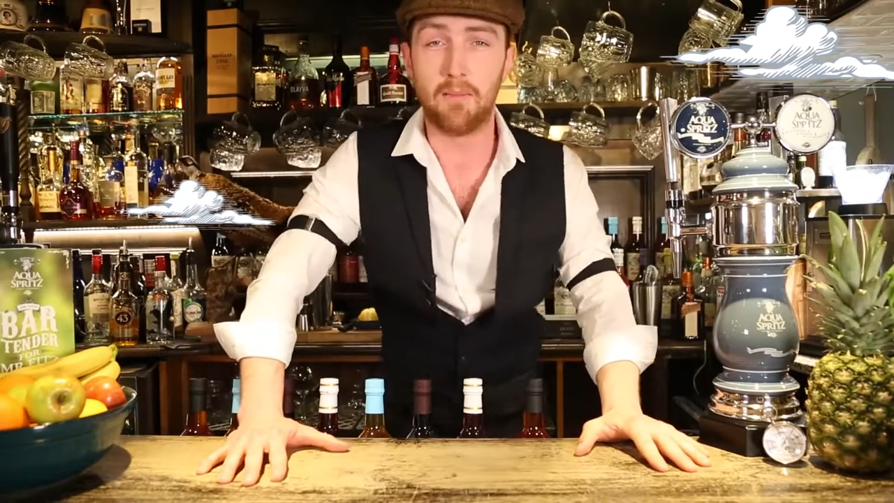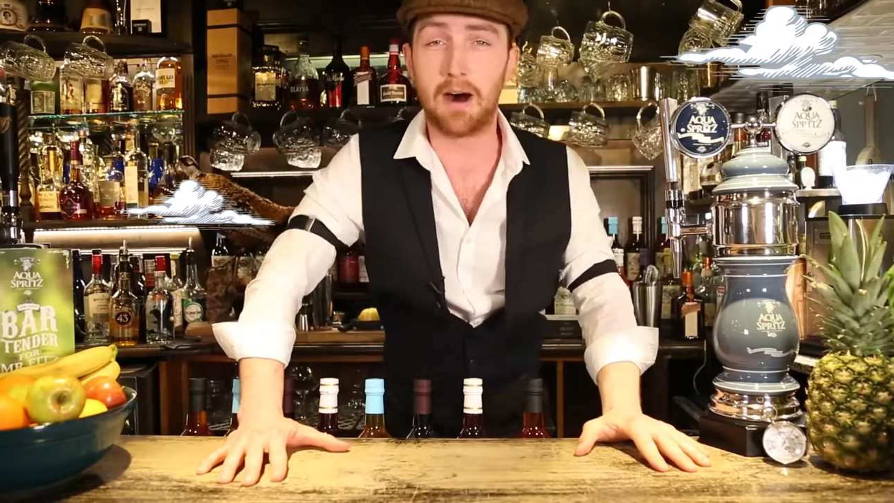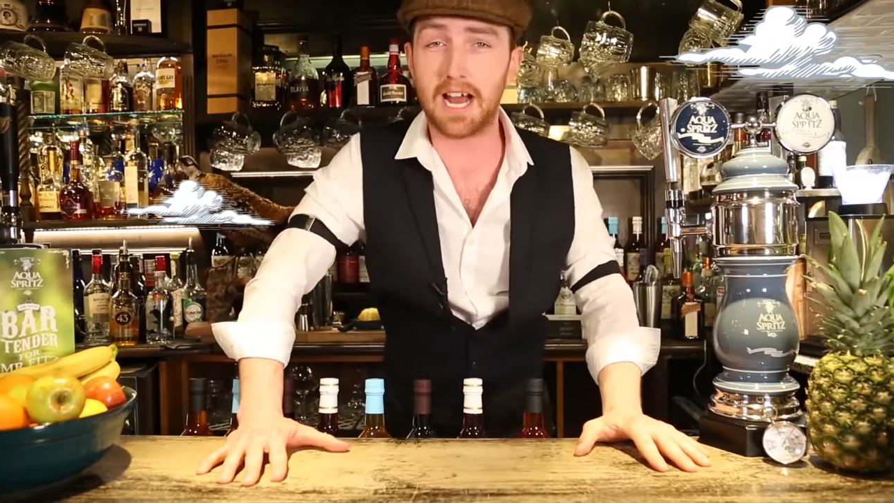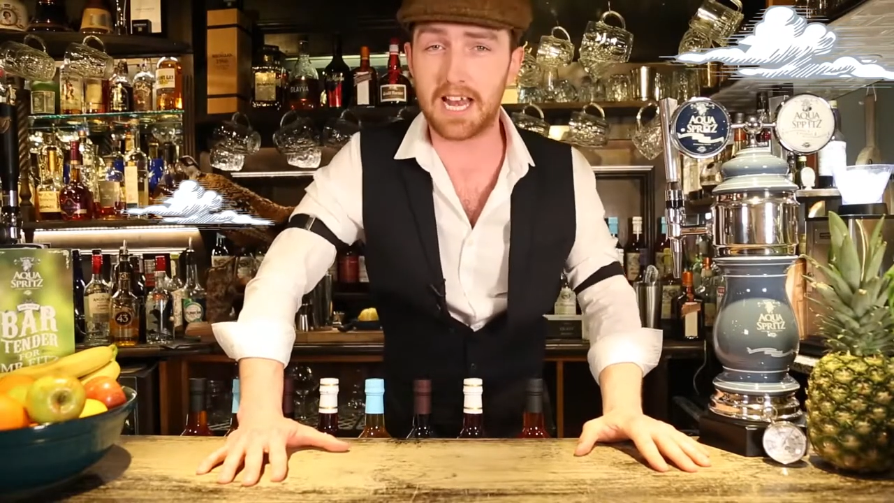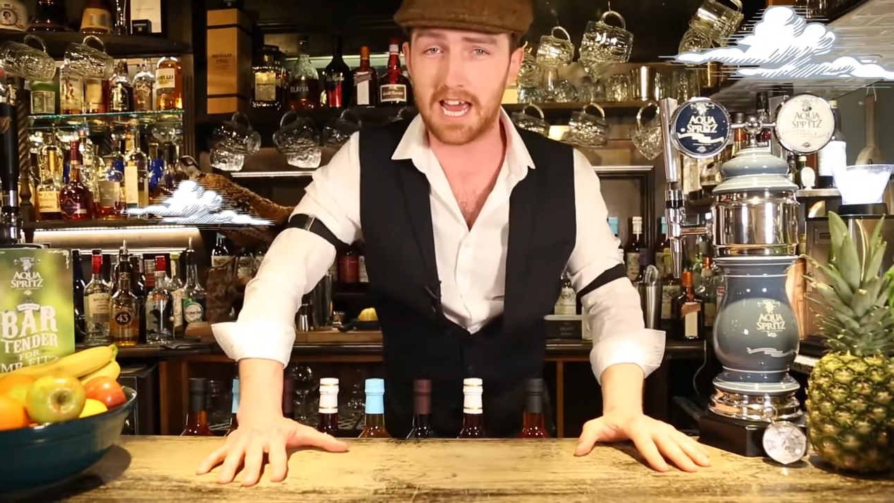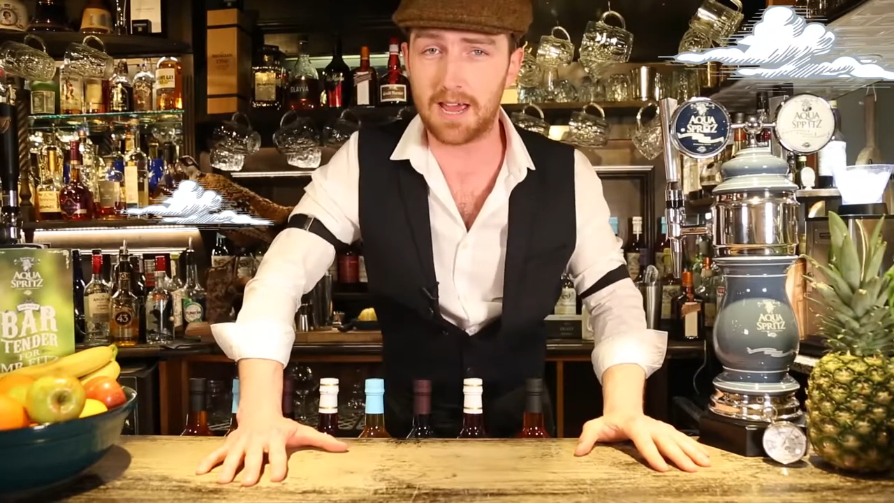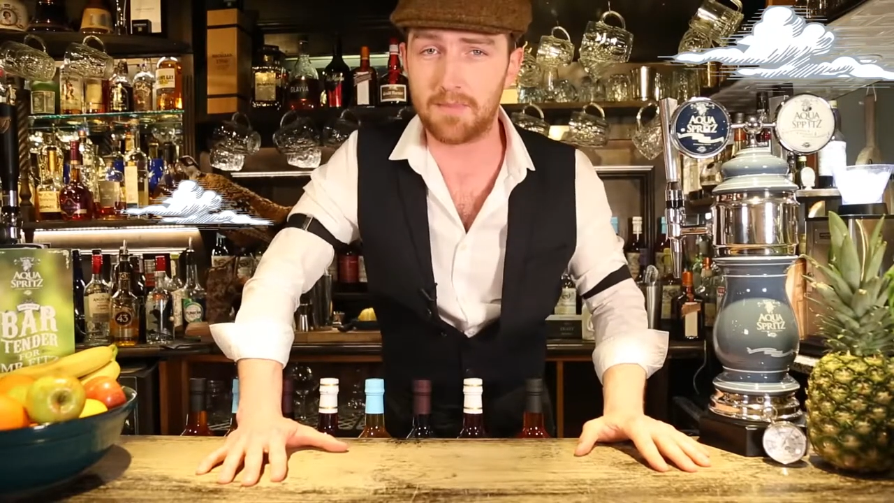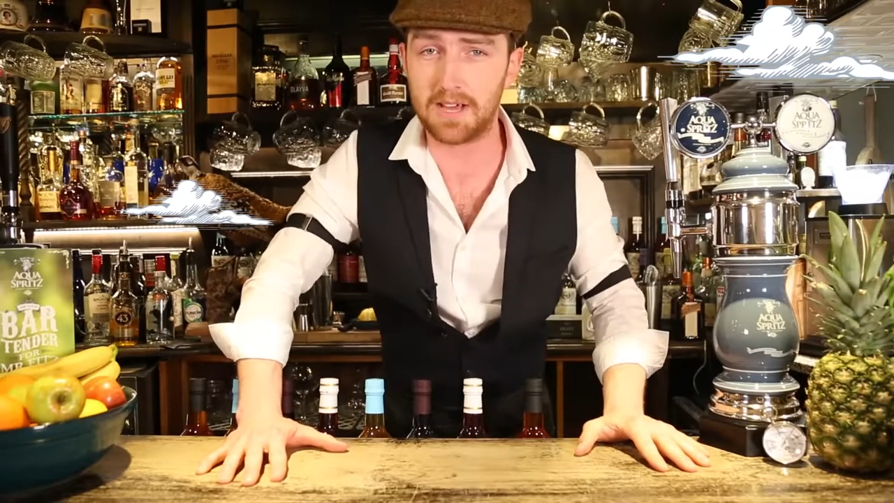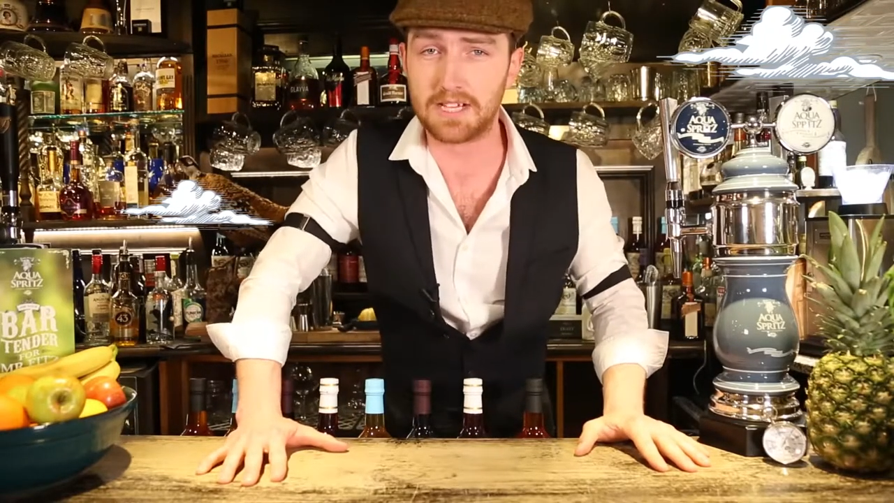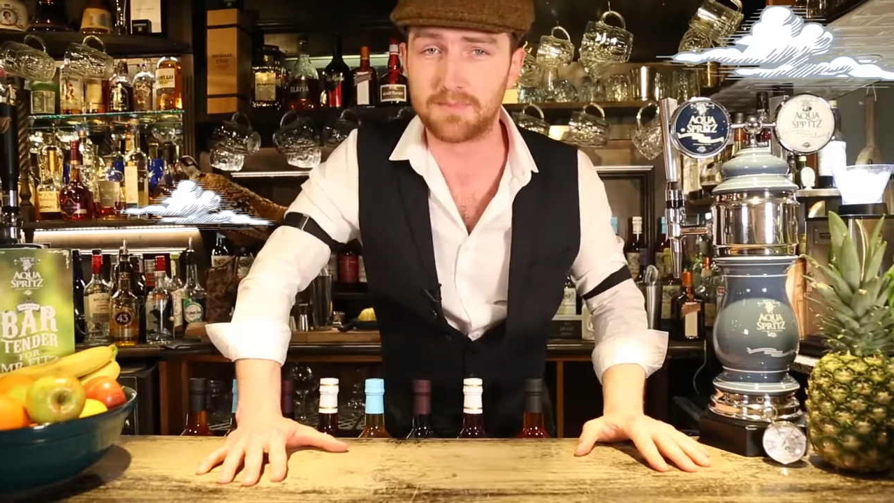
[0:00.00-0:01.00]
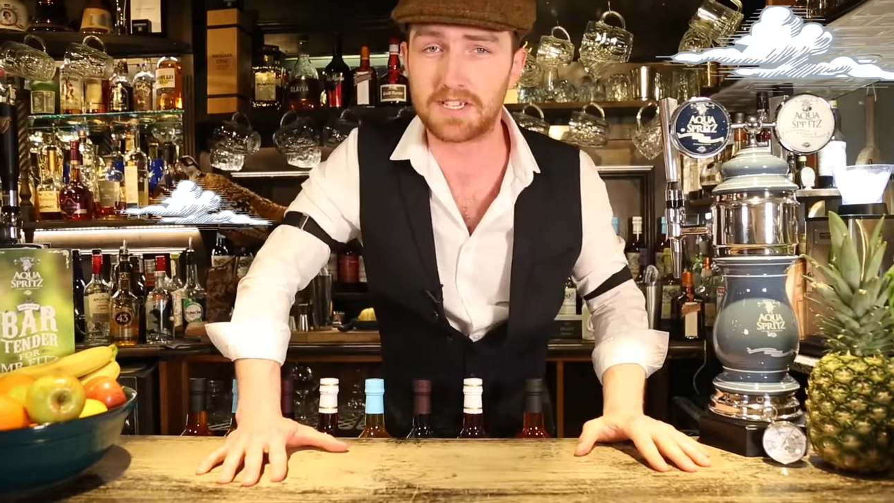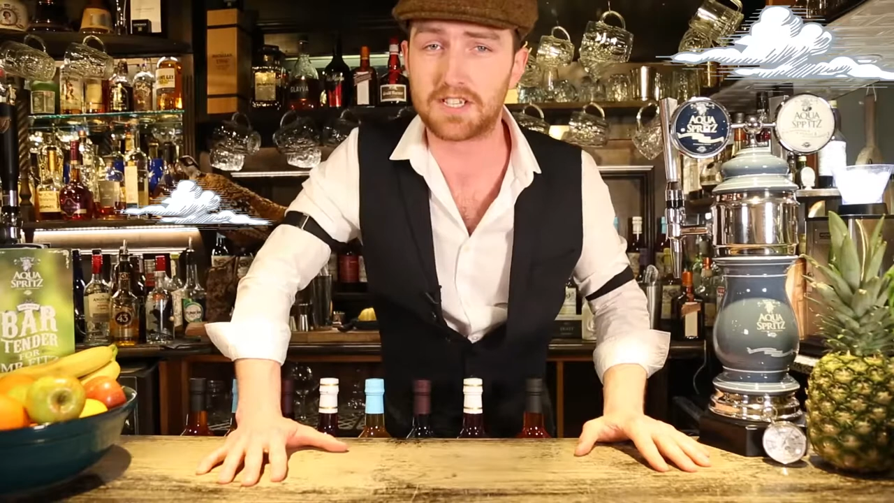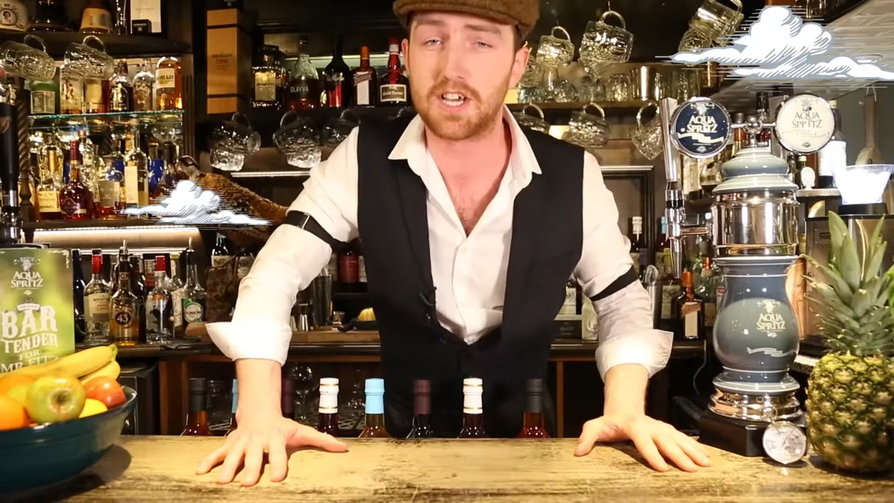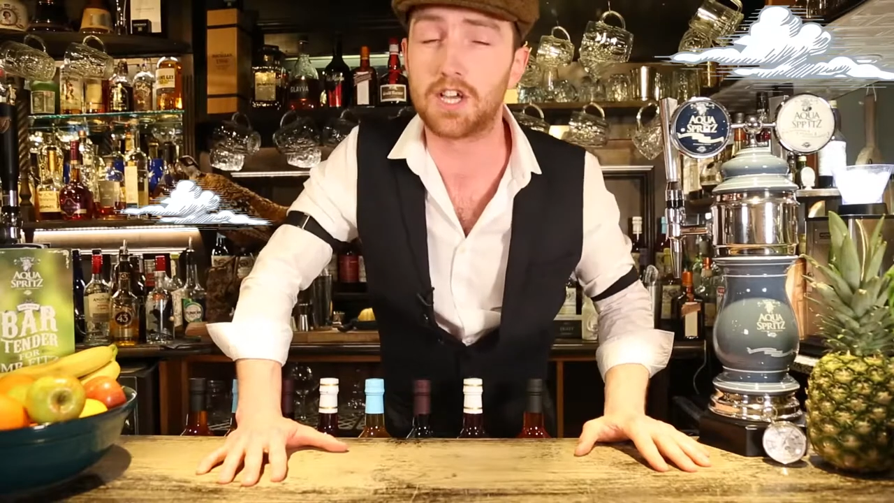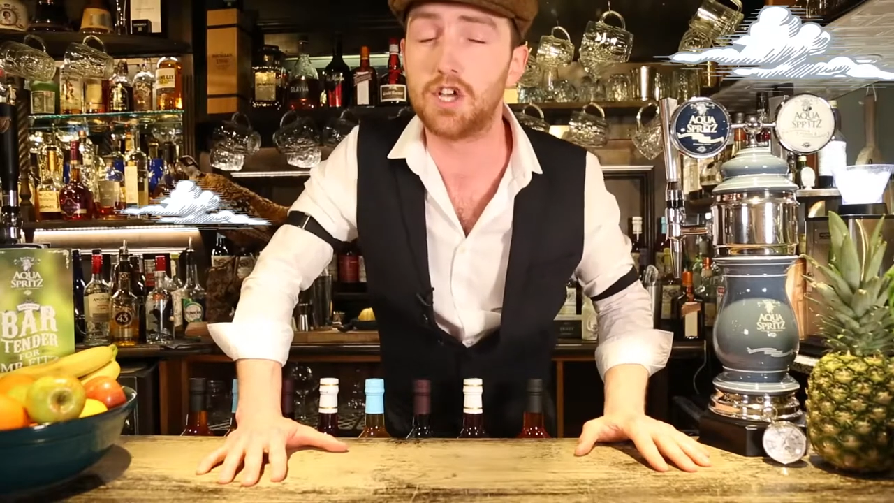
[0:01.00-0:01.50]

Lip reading: My name is Mr.